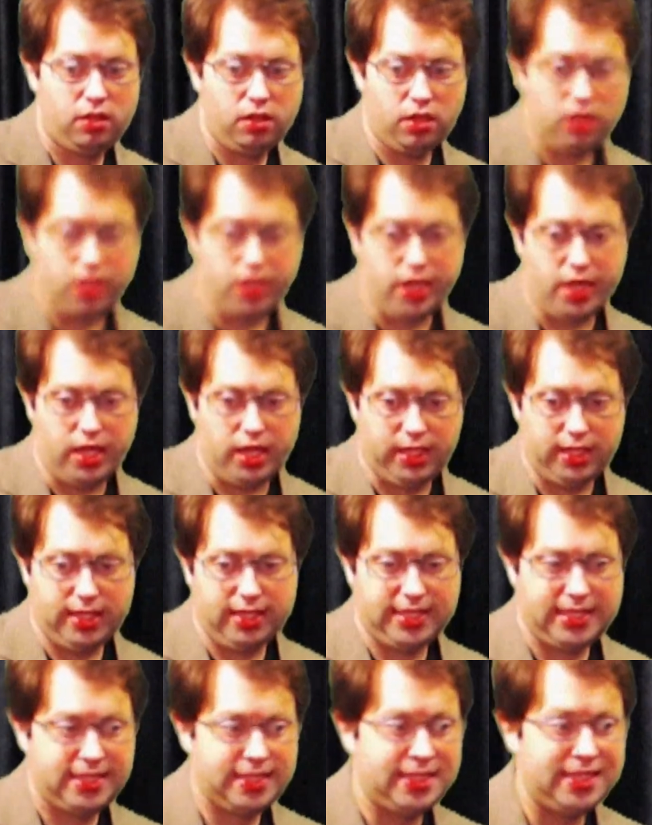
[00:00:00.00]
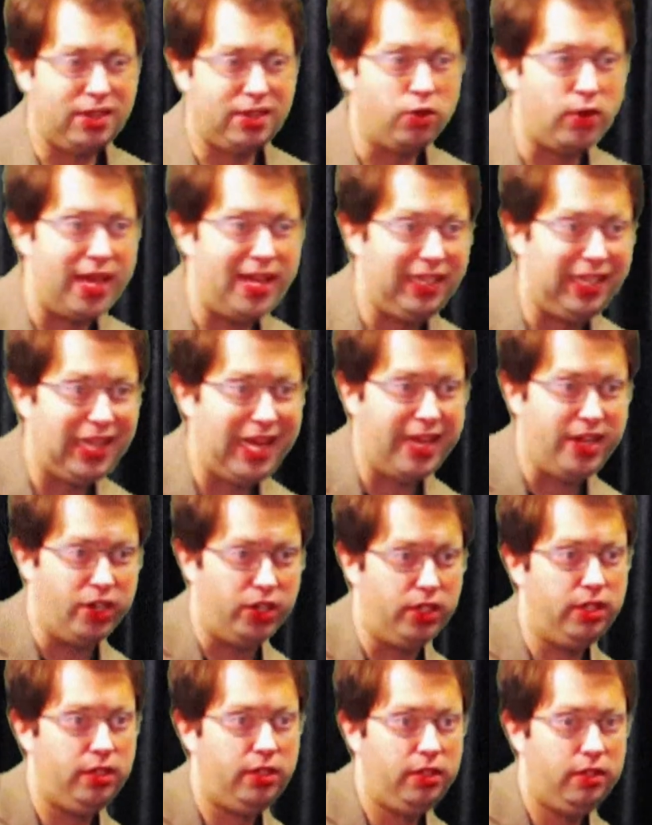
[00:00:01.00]
uh, cigarette lighter
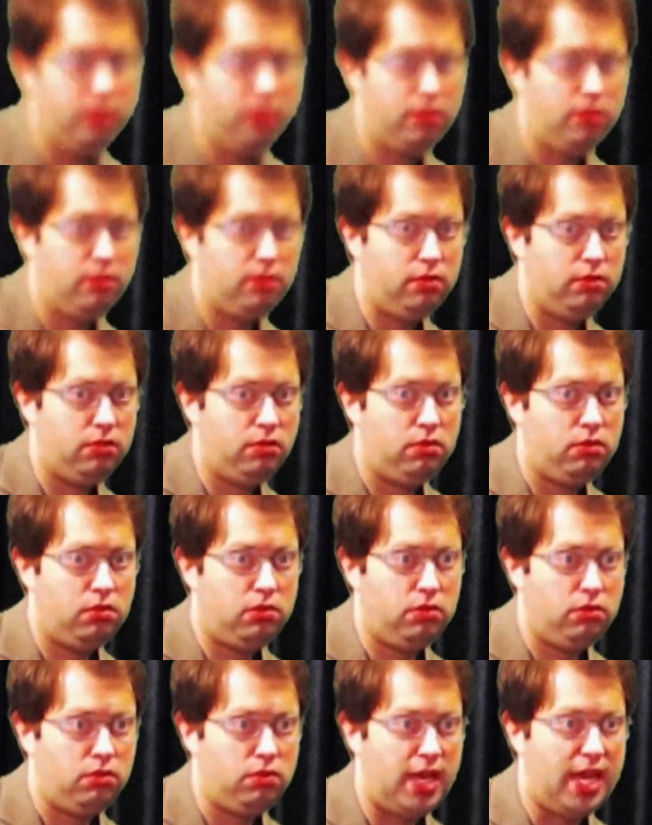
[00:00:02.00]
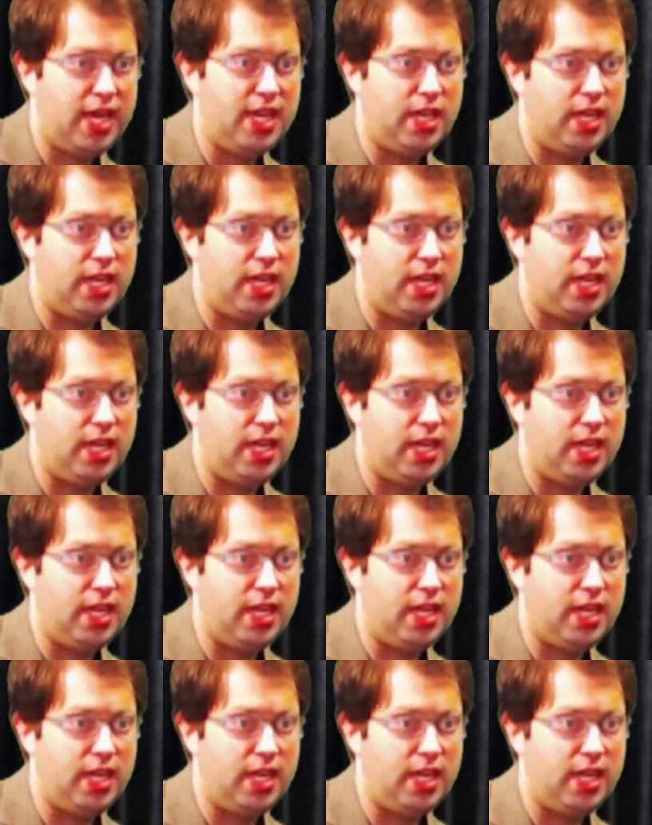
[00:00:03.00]
and,